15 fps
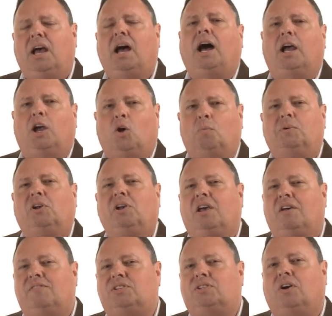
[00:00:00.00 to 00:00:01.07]
I hope you'll
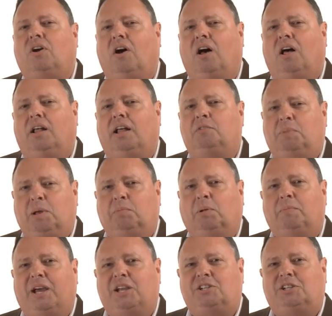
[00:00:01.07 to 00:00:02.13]
give us a call at
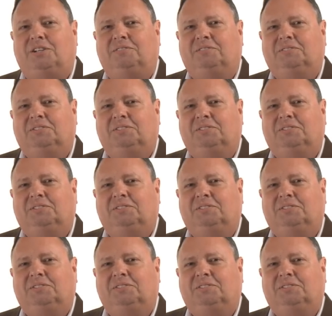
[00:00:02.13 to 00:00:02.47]
Peoplemation.